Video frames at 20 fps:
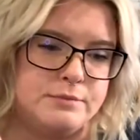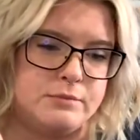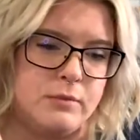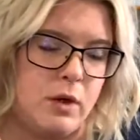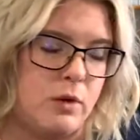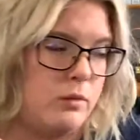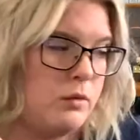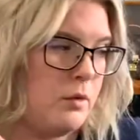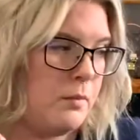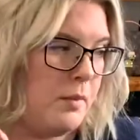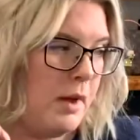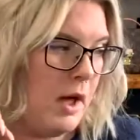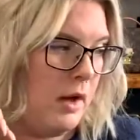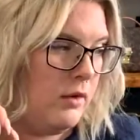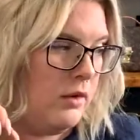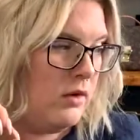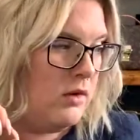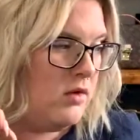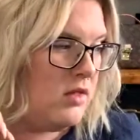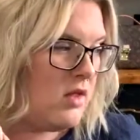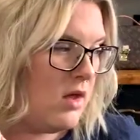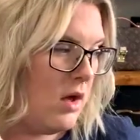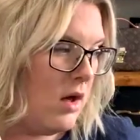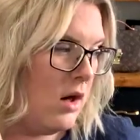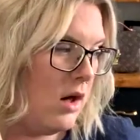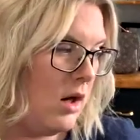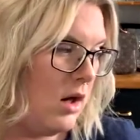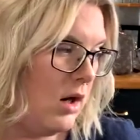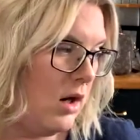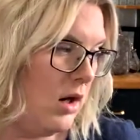Root powders
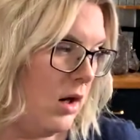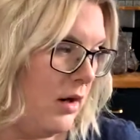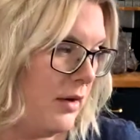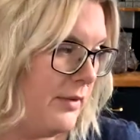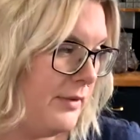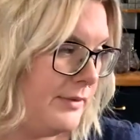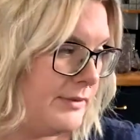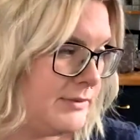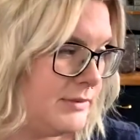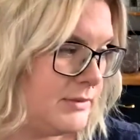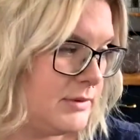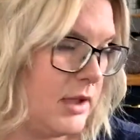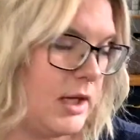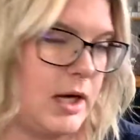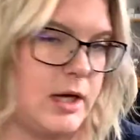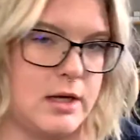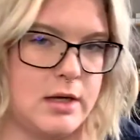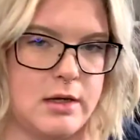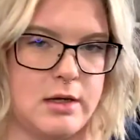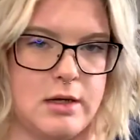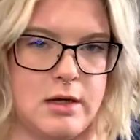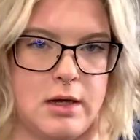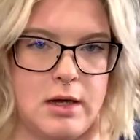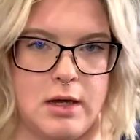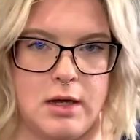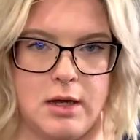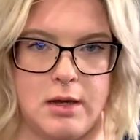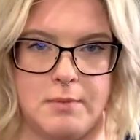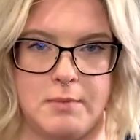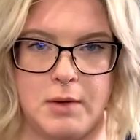are
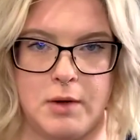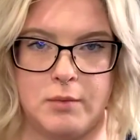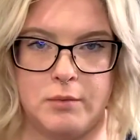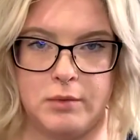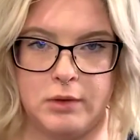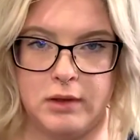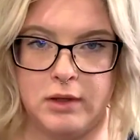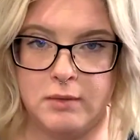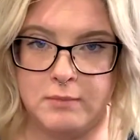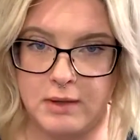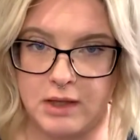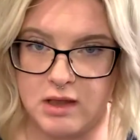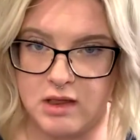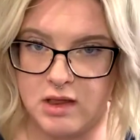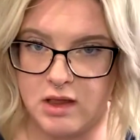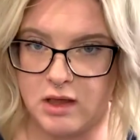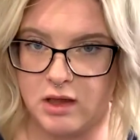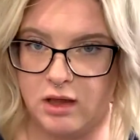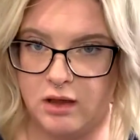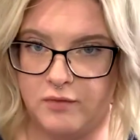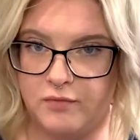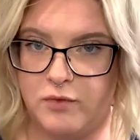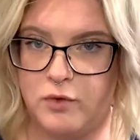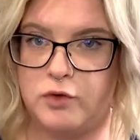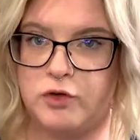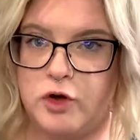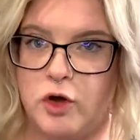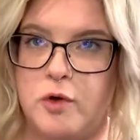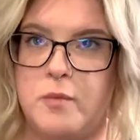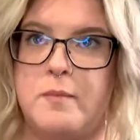really amazing if you
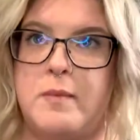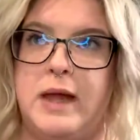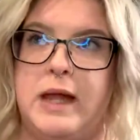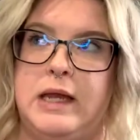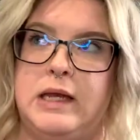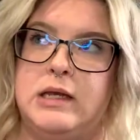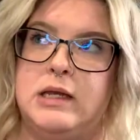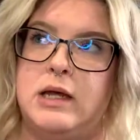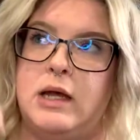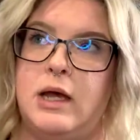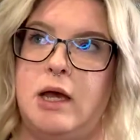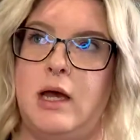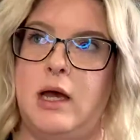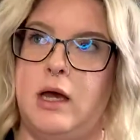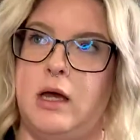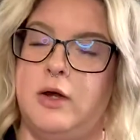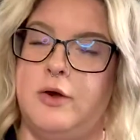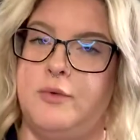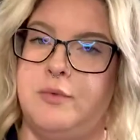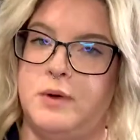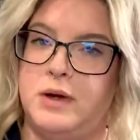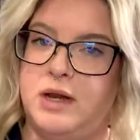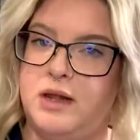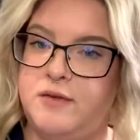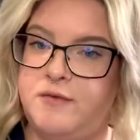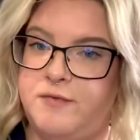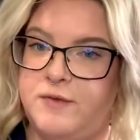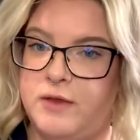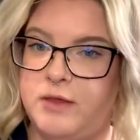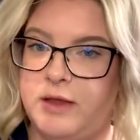don't mind a gritty
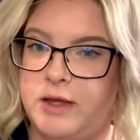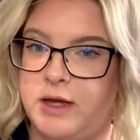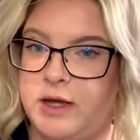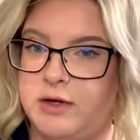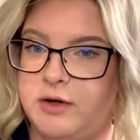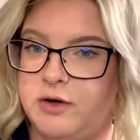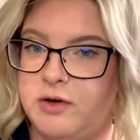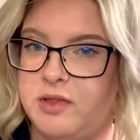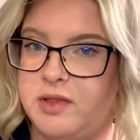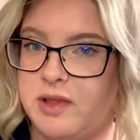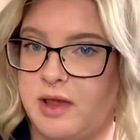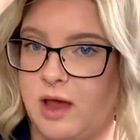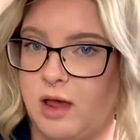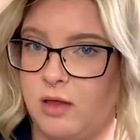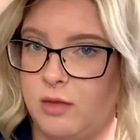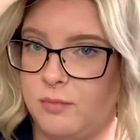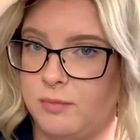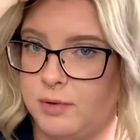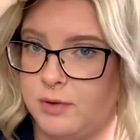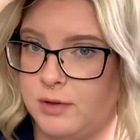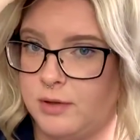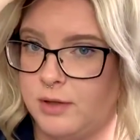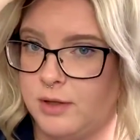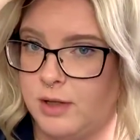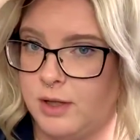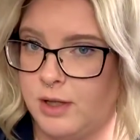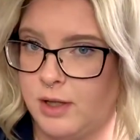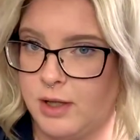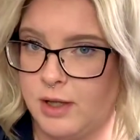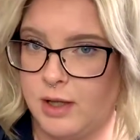feeling on your scalp.
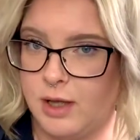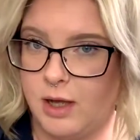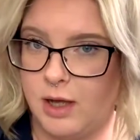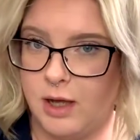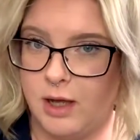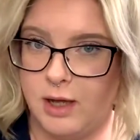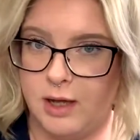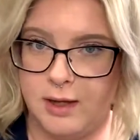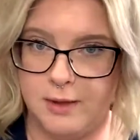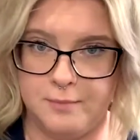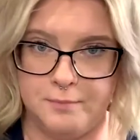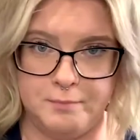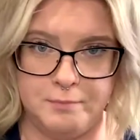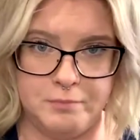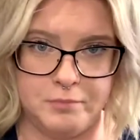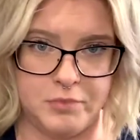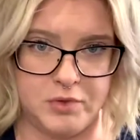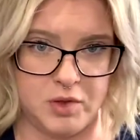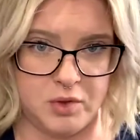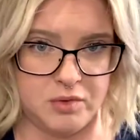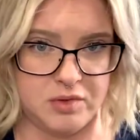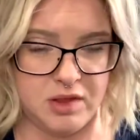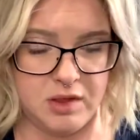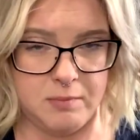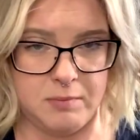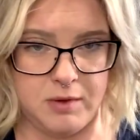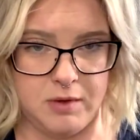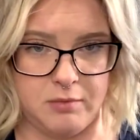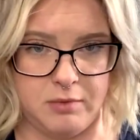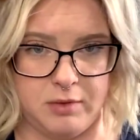Those can
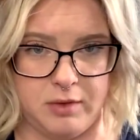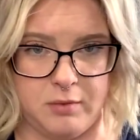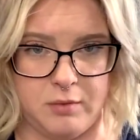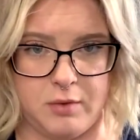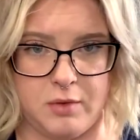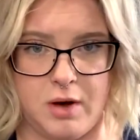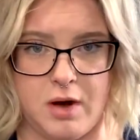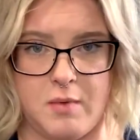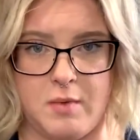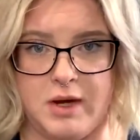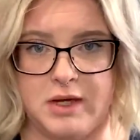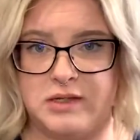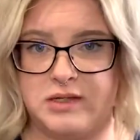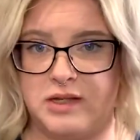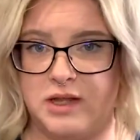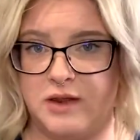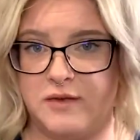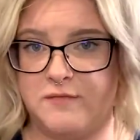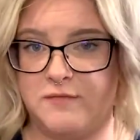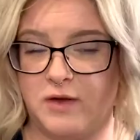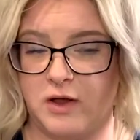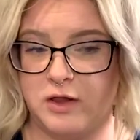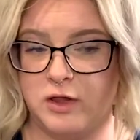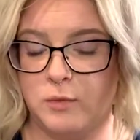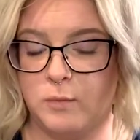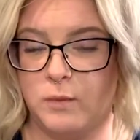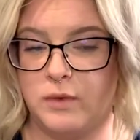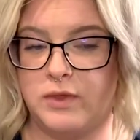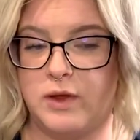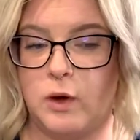be a really great way to get volume
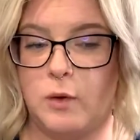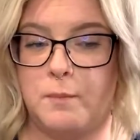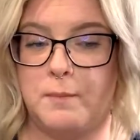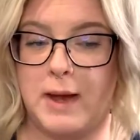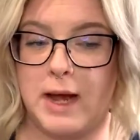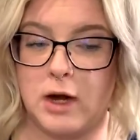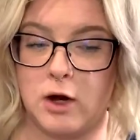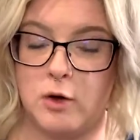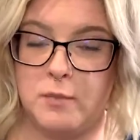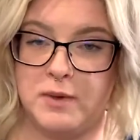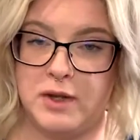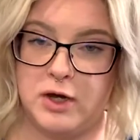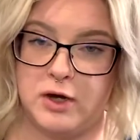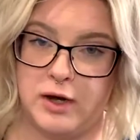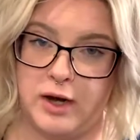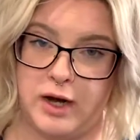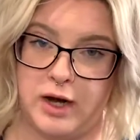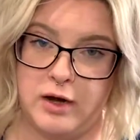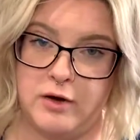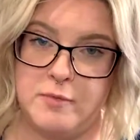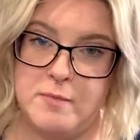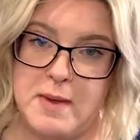without backcombing your hair.